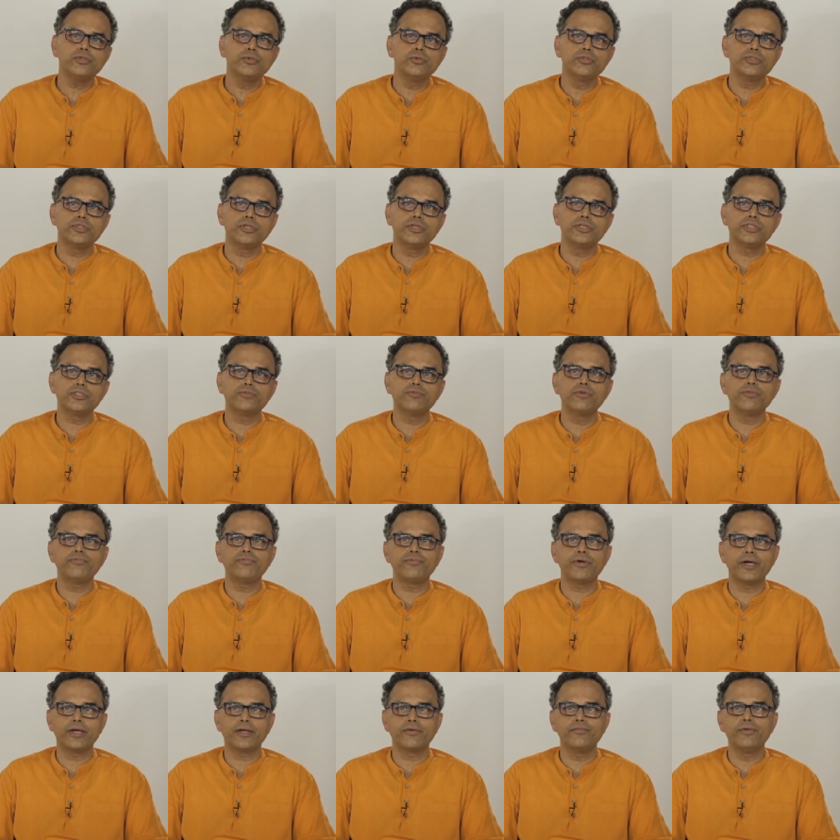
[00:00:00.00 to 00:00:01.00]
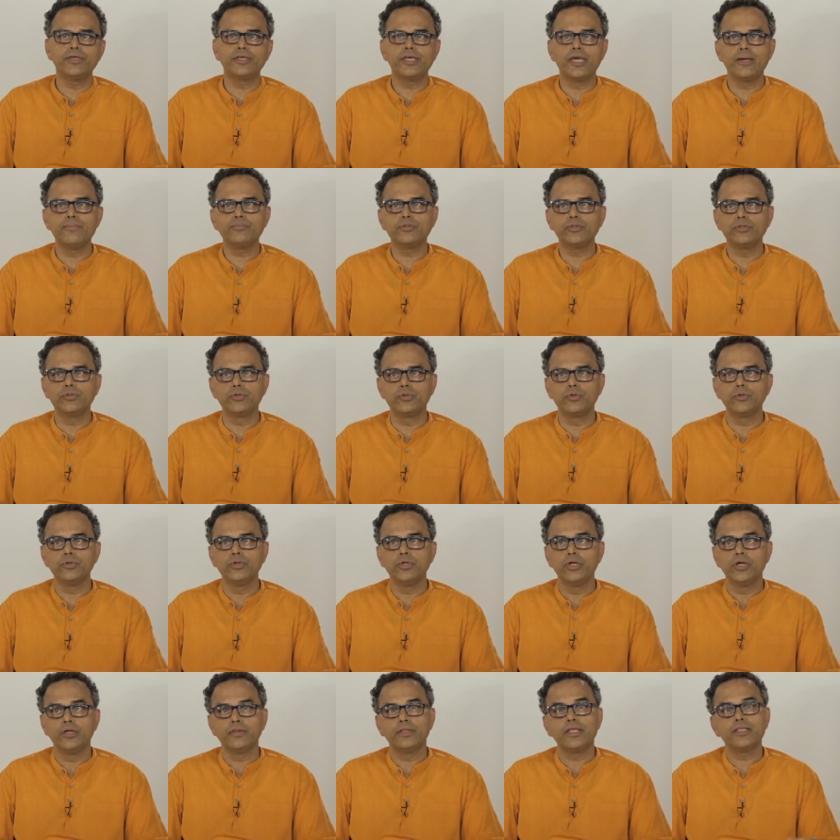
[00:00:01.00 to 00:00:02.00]
users, we came to know
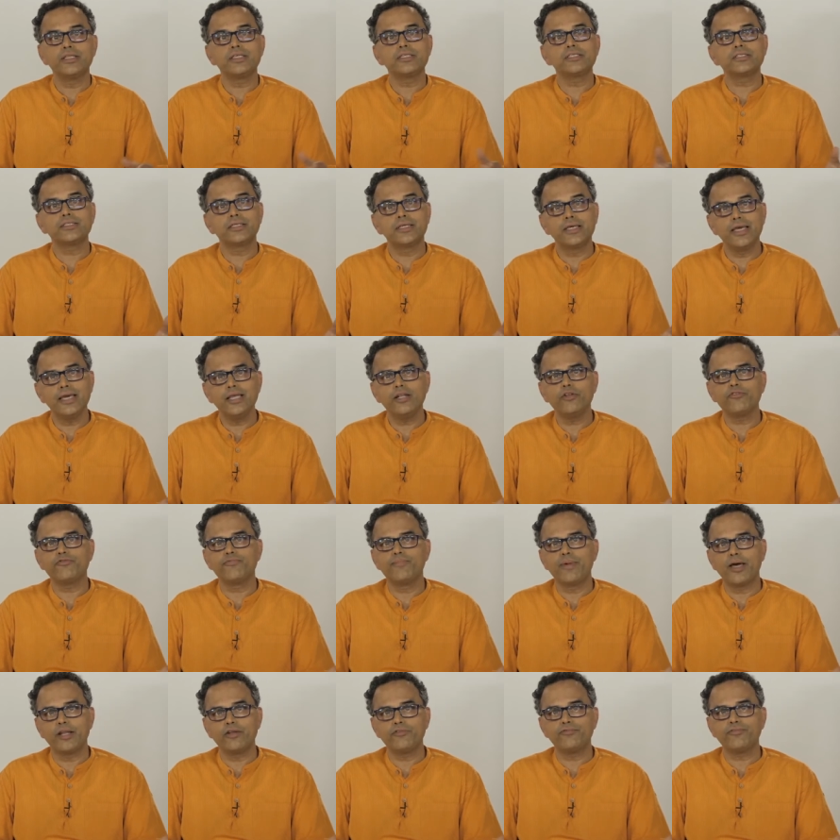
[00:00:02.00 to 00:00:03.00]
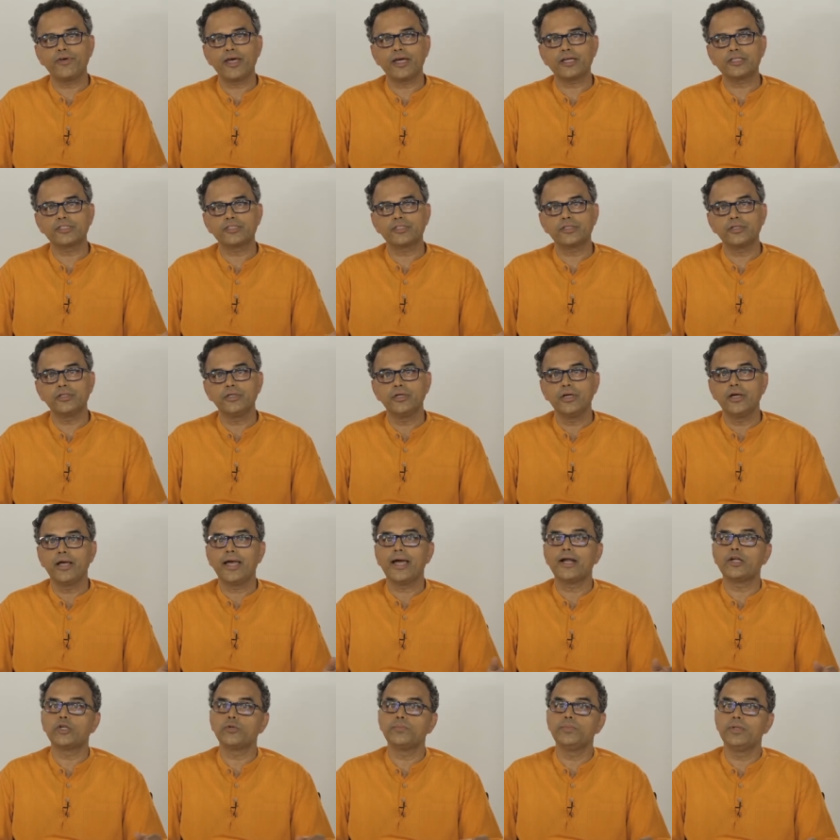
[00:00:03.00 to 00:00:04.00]
that the scale of manufacture
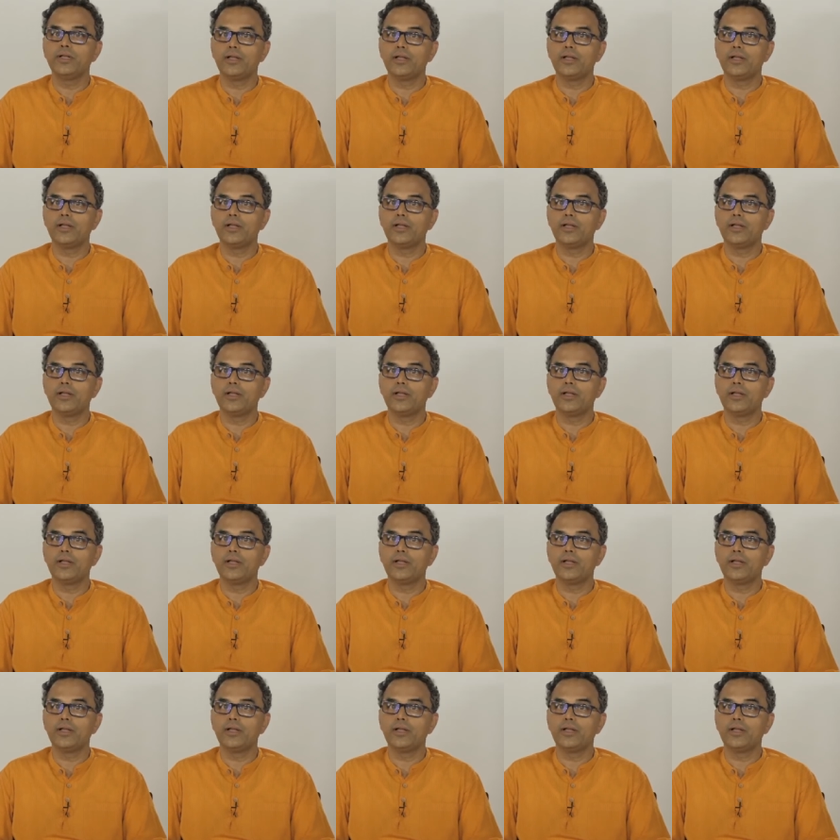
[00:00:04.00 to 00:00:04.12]
had to be